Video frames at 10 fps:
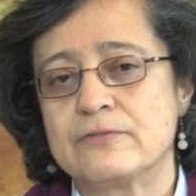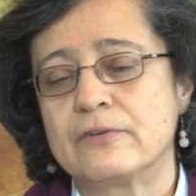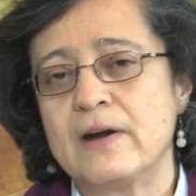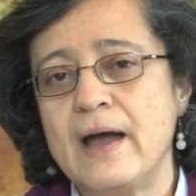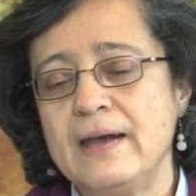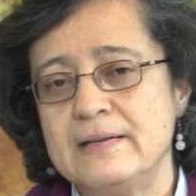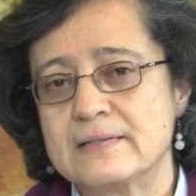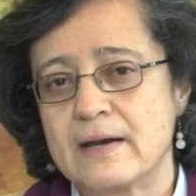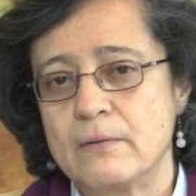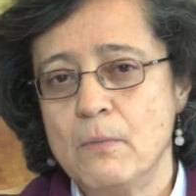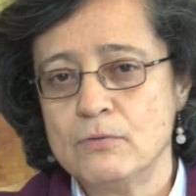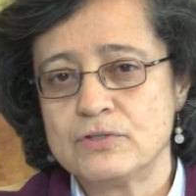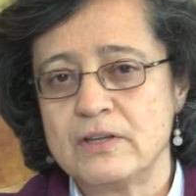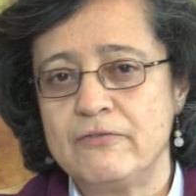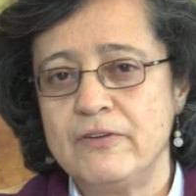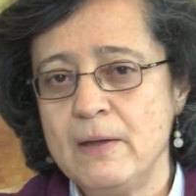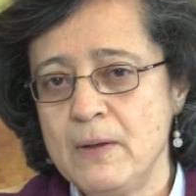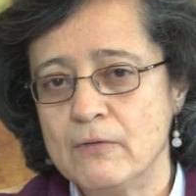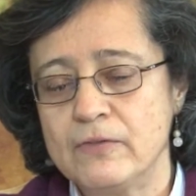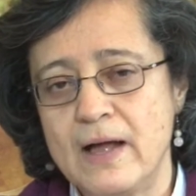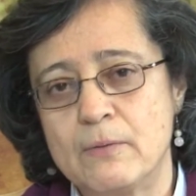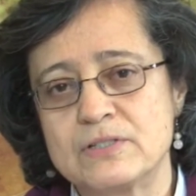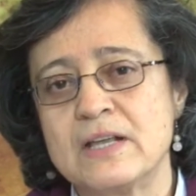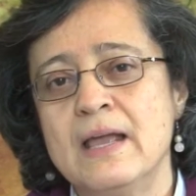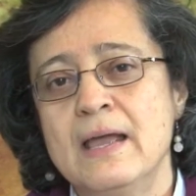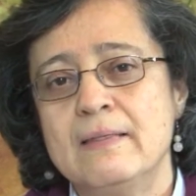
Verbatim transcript: varieties that are mostly female flowers,